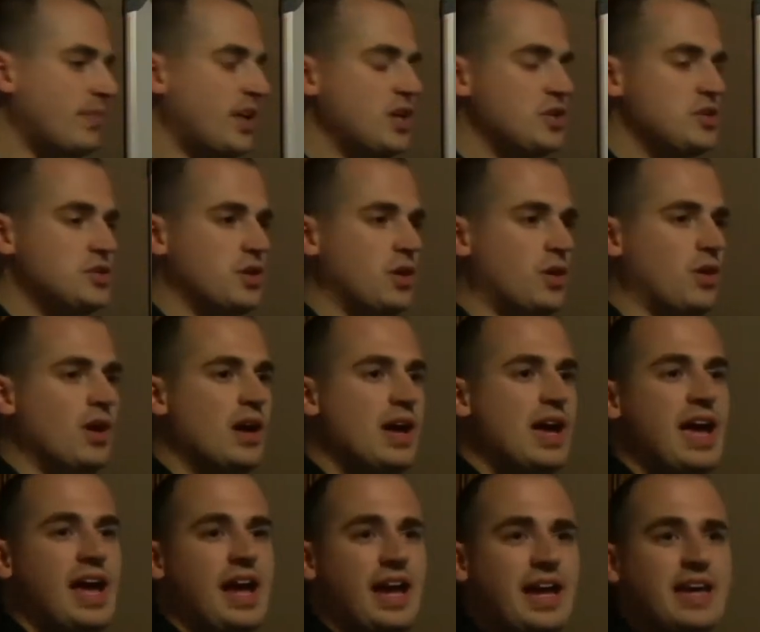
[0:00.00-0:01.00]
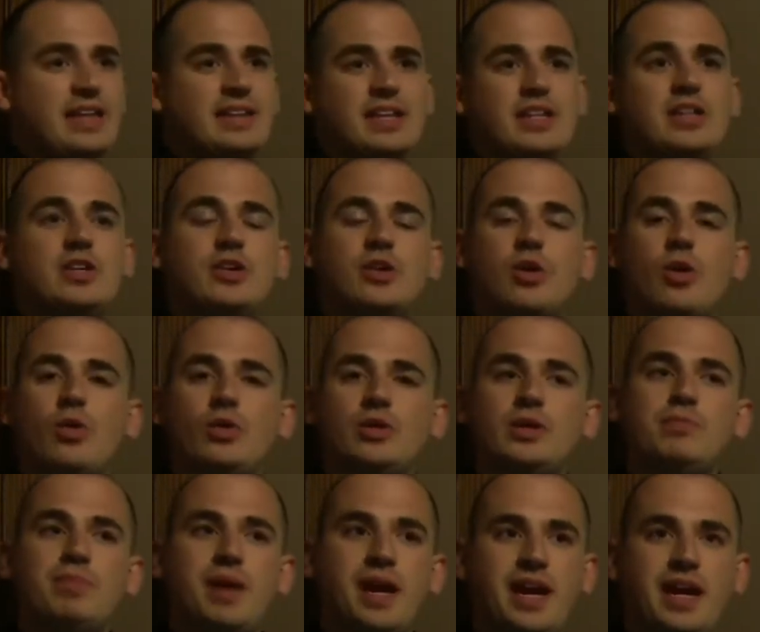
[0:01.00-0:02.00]
So, and then you're
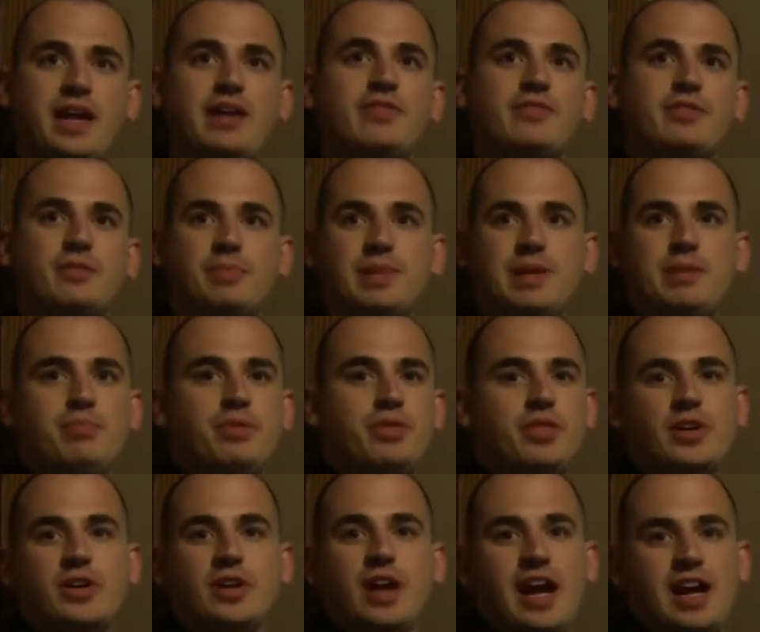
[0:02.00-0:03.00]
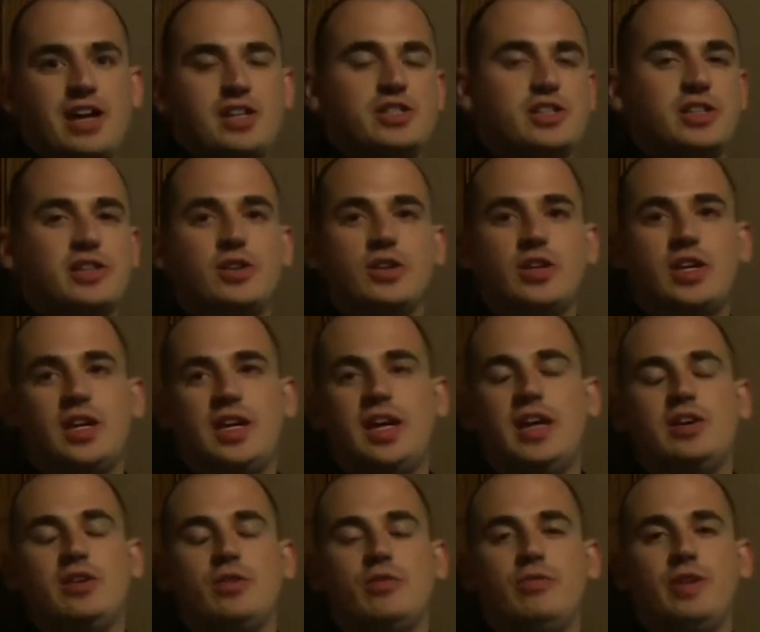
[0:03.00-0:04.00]
only paying for people that are actually looking at
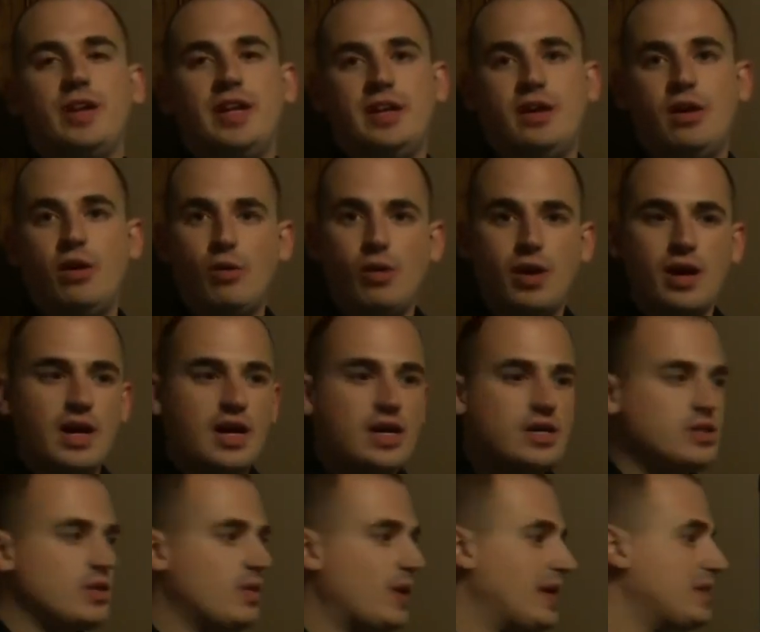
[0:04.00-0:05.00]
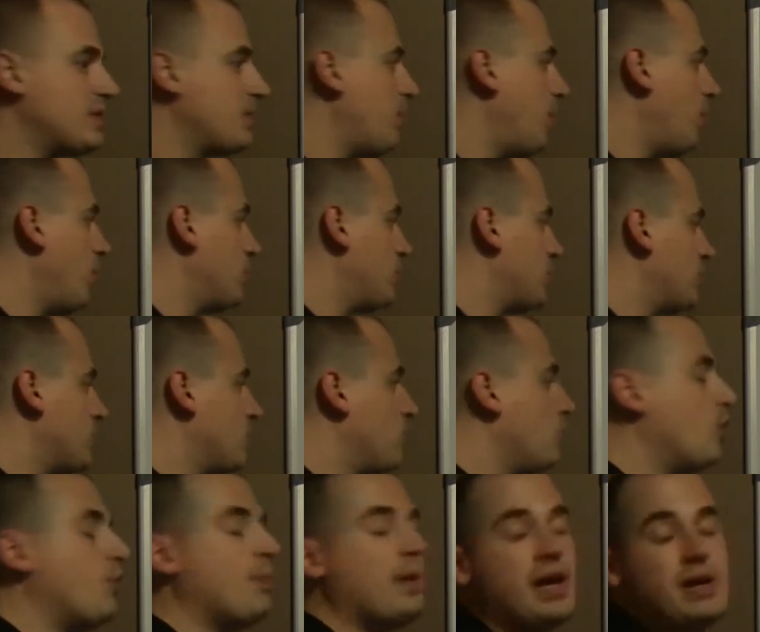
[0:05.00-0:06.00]
your video. So as opposed to
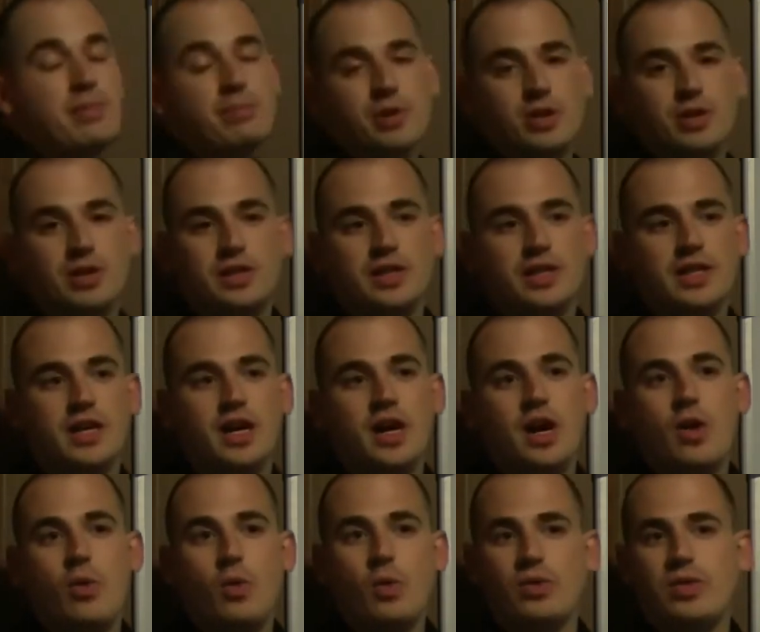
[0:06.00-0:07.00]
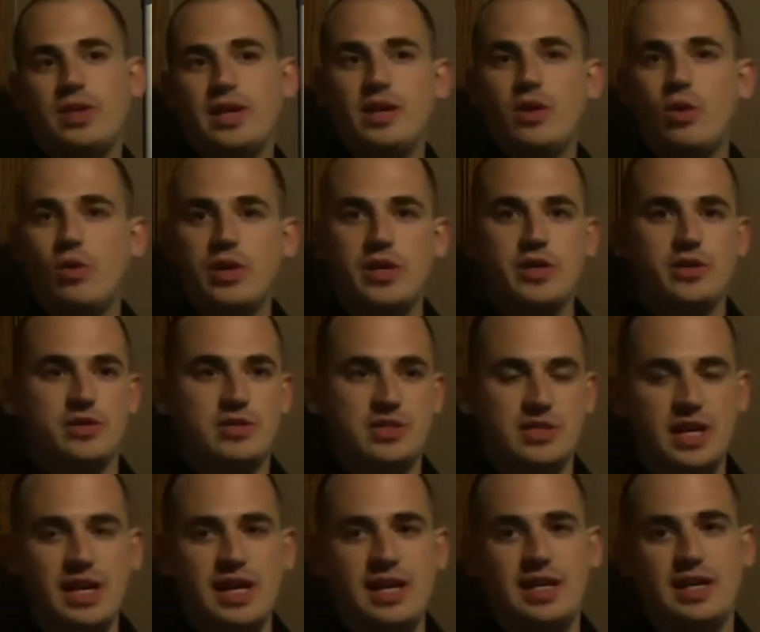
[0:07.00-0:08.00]
Google pay-per-click where they go to your
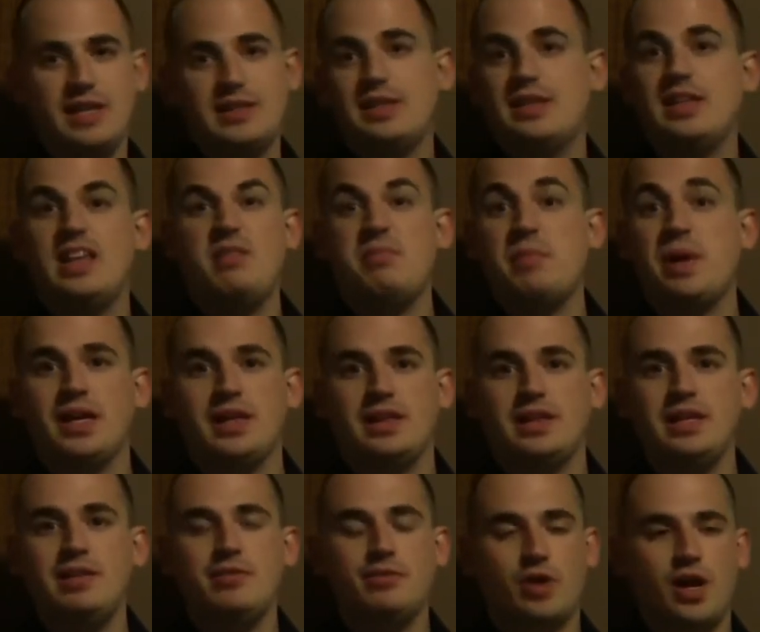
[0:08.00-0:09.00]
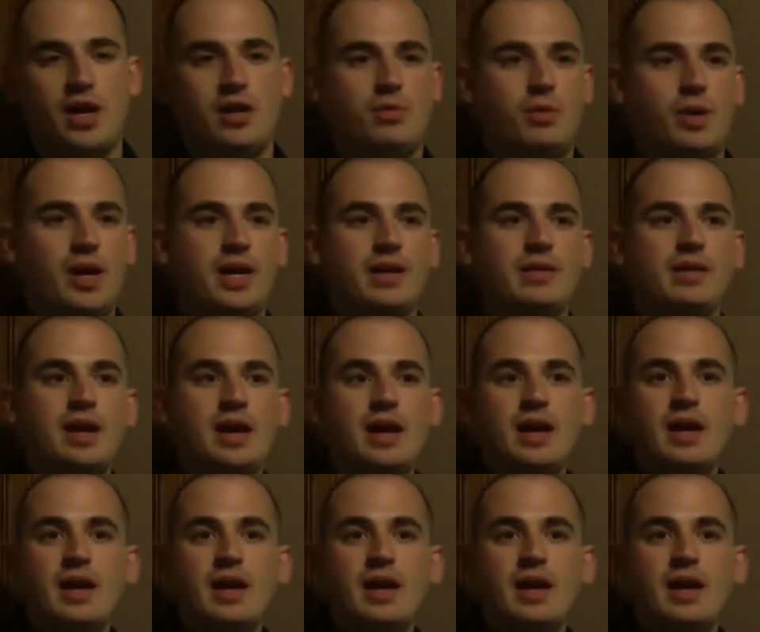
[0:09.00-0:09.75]
site and then they might leave right away,